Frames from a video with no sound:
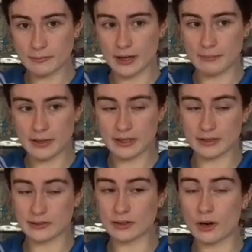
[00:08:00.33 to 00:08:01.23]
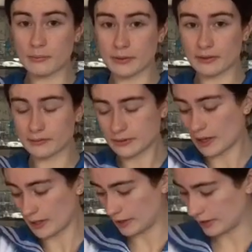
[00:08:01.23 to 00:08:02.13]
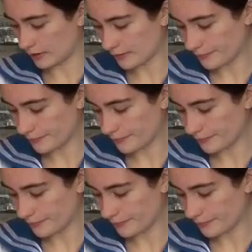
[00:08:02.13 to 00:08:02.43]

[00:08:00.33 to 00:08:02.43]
by pinning the top tightly.